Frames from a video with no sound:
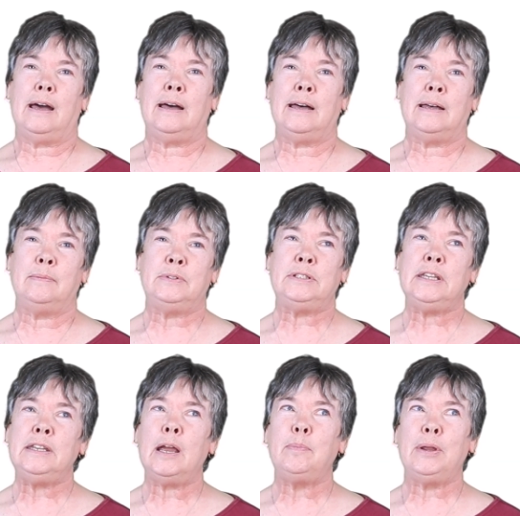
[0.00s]
Um,
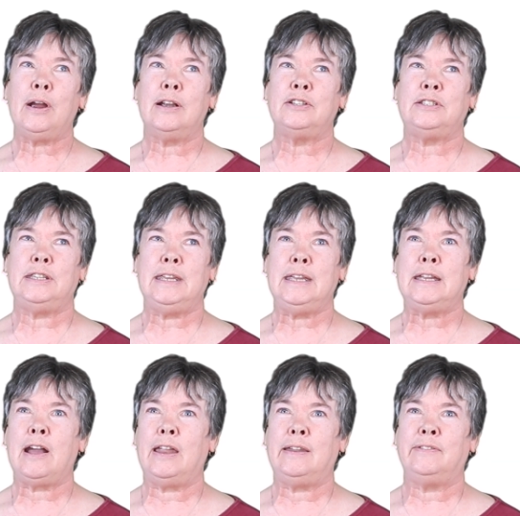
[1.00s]
CWRC
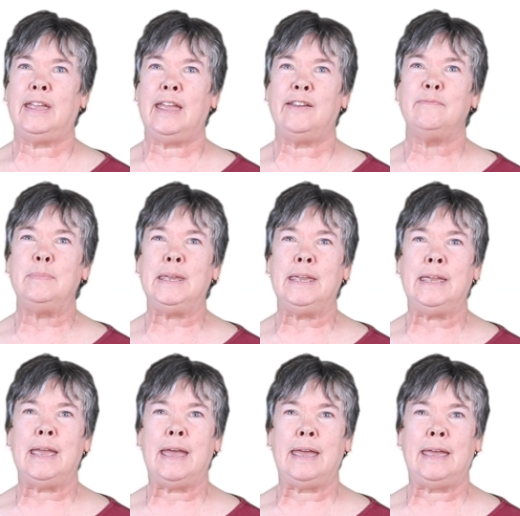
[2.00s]
kind of gave
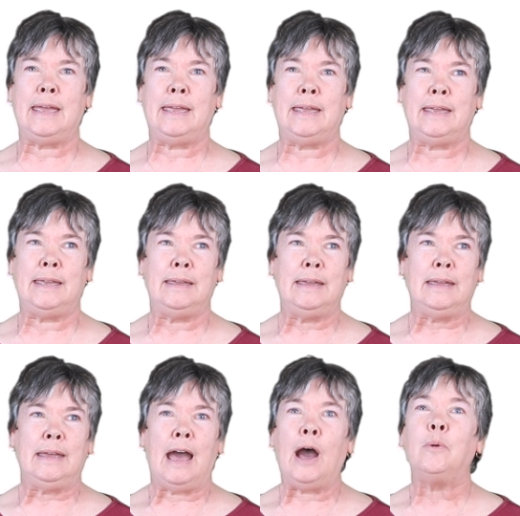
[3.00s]
me
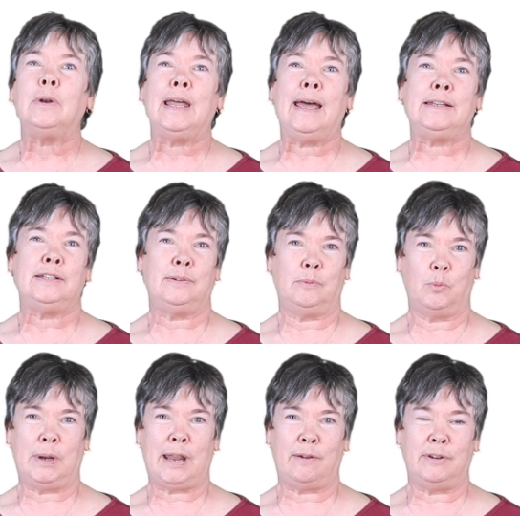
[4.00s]
a outlet
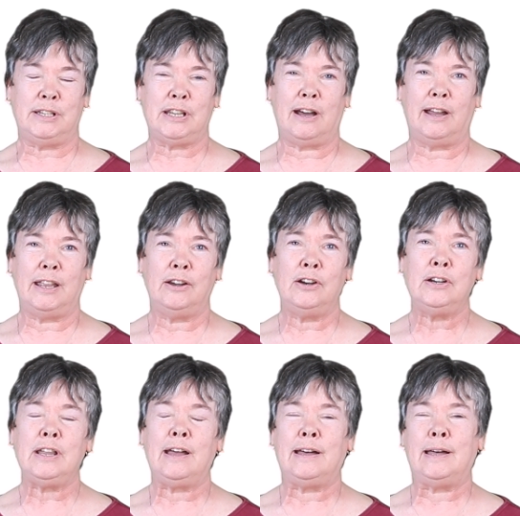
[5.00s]
when I
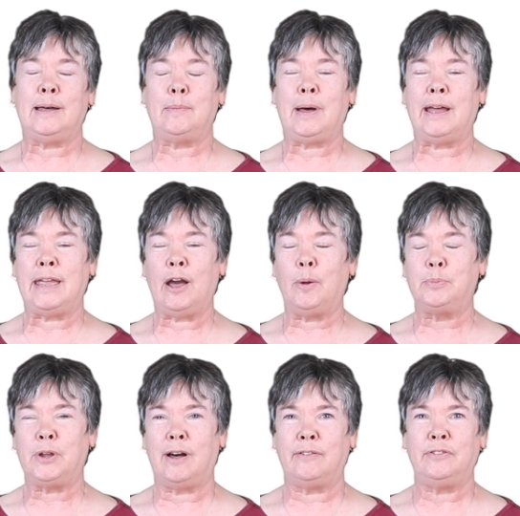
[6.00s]
retired. Um, I
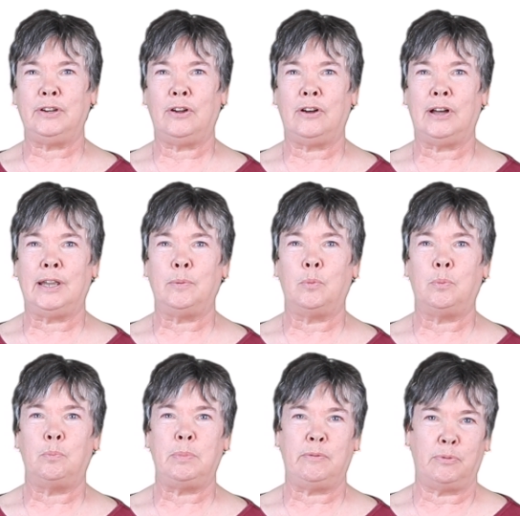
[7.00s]
helped off and on
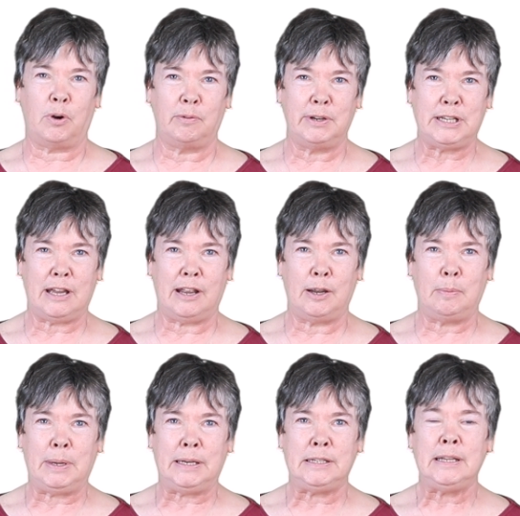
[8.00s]
before
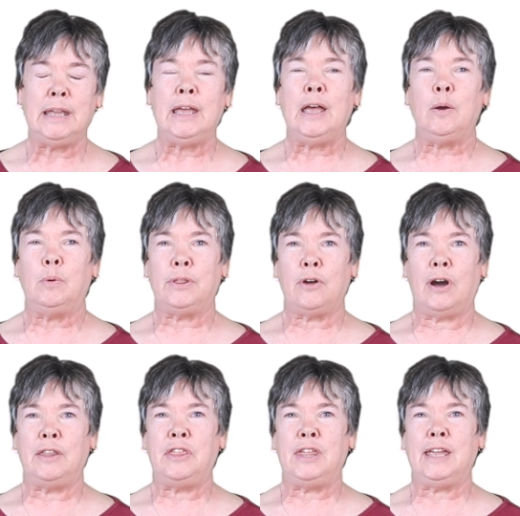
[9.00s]
retirement with
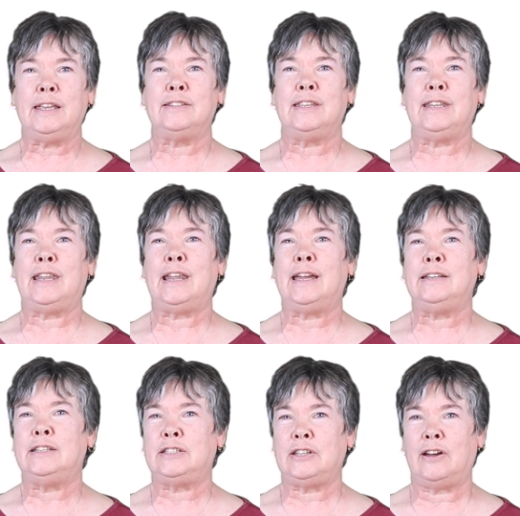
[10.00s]
odd things and then I
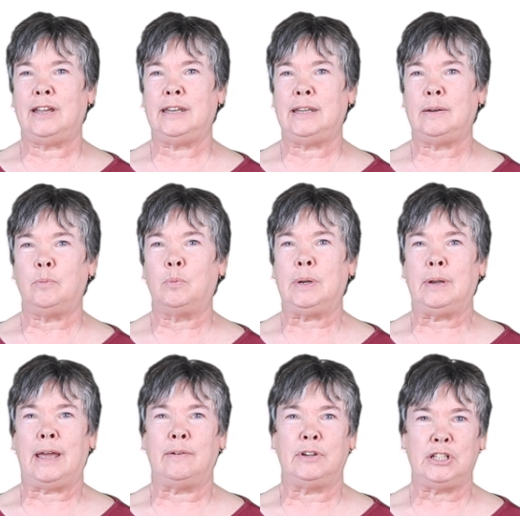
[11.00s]
decided
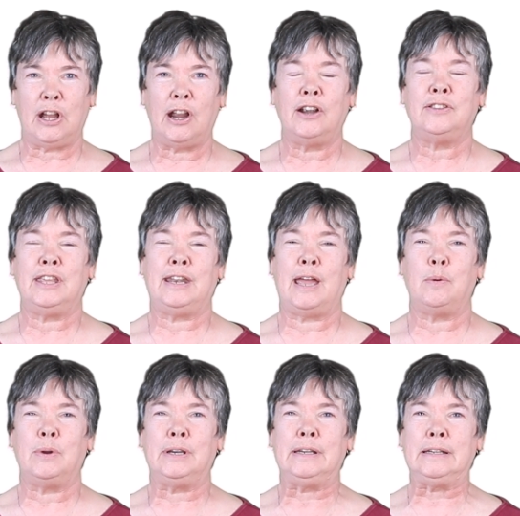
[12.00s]
when I retired that I
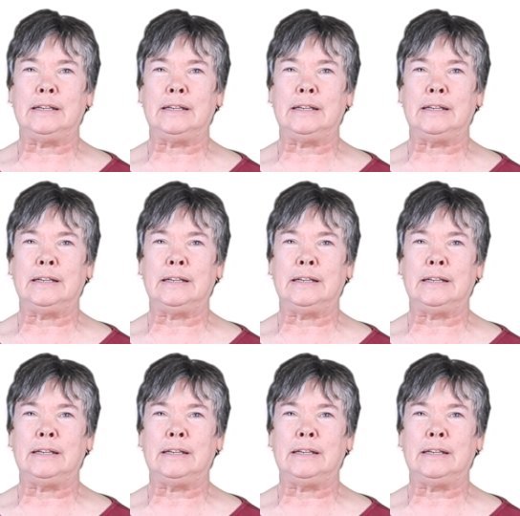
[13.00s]
would